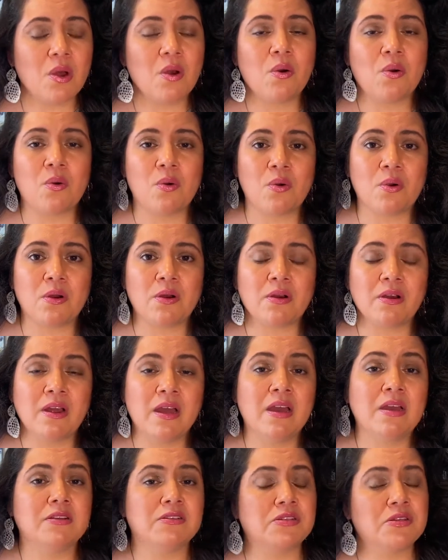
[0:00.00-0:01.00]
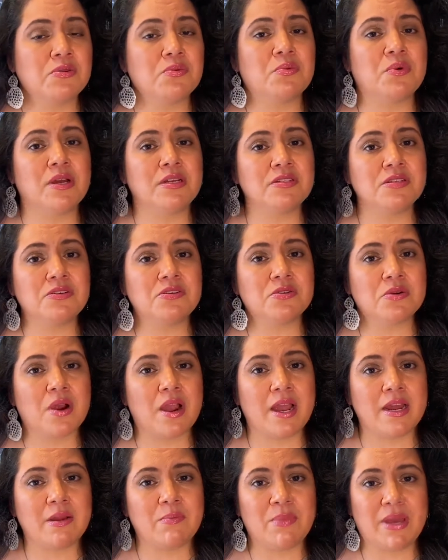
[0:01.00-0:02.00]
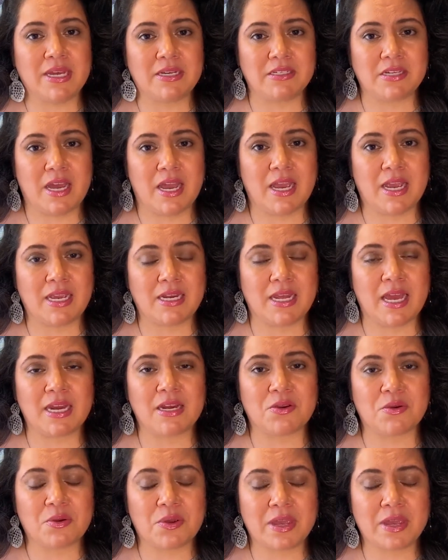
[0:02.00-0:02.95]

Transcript: or do you want to try to maintain and